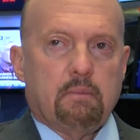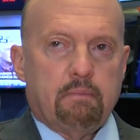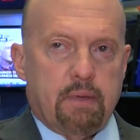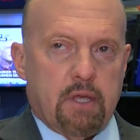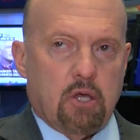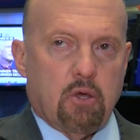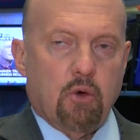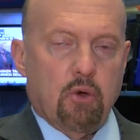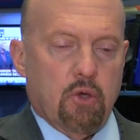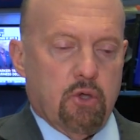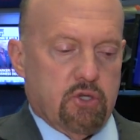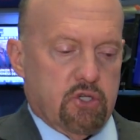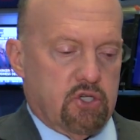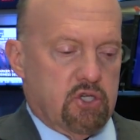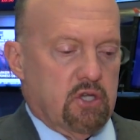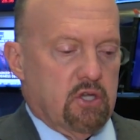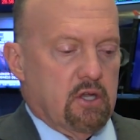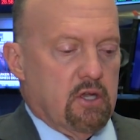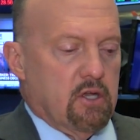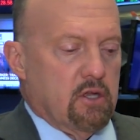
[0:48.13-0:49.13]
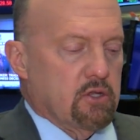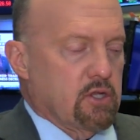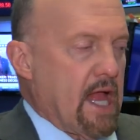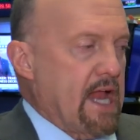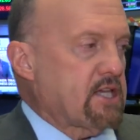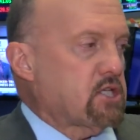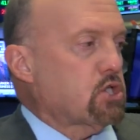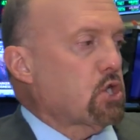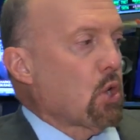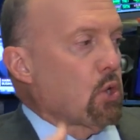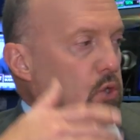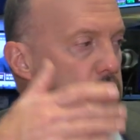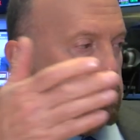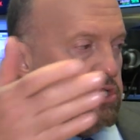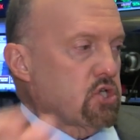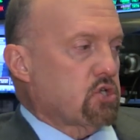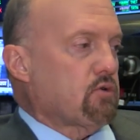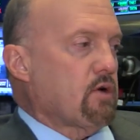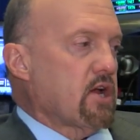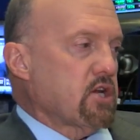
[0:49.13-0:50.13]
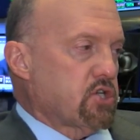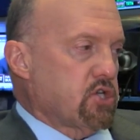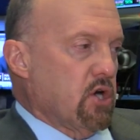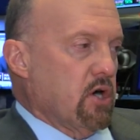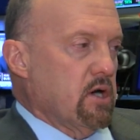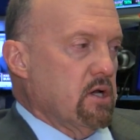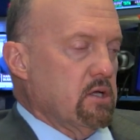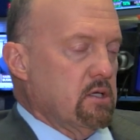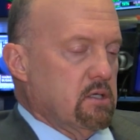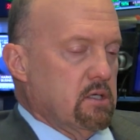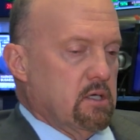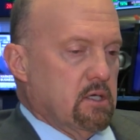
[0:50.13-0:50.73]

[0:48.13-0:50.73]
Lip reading: because that's totally discretionary.